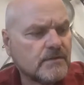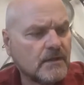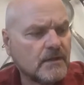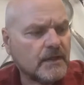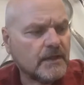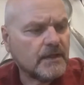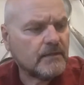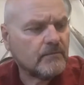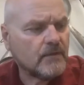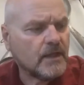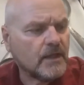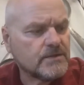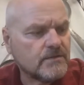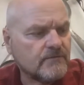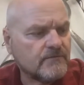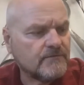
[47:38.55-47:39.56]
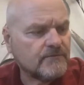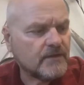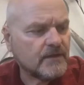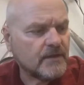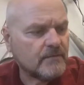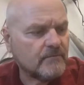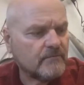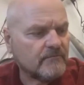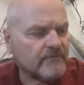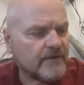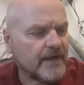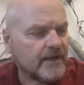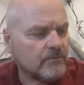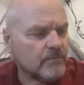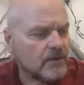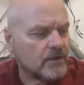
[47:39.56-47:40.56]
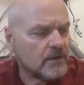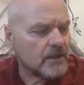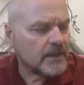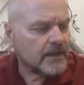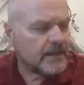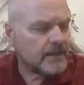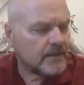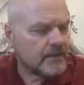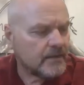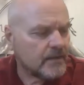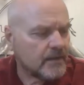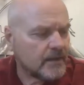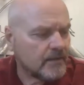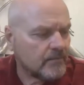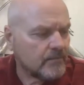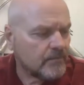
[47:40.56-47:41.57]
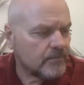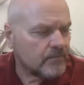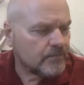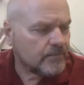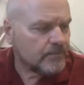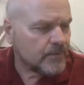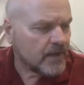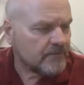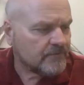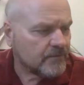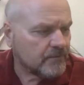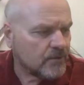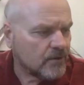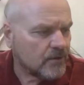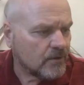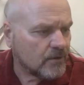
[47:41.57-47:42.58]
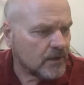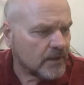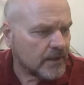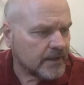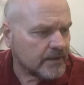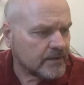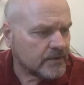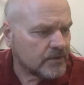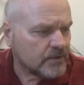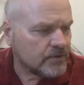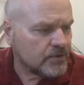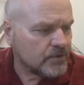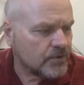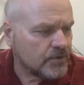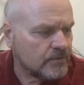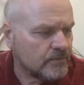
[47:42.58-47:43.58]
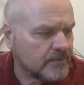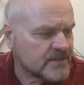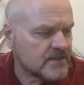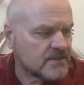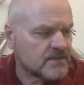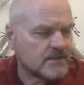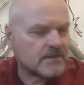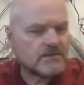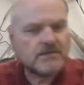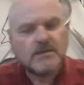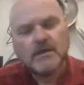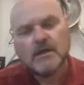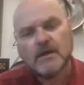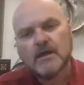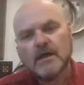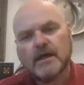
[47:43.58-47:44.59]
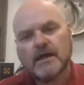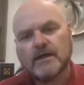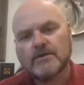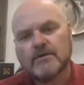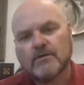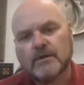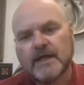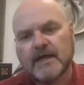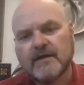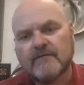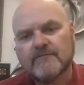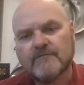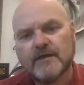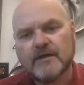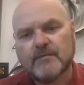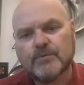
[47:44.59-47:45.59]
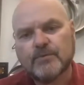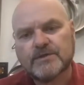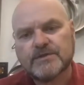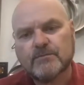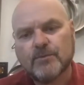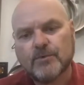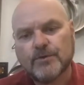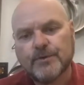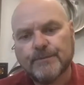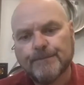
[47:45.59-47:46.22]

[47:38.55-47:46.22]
Lots of viable and profitable and good businesses don't have bricks and mortar.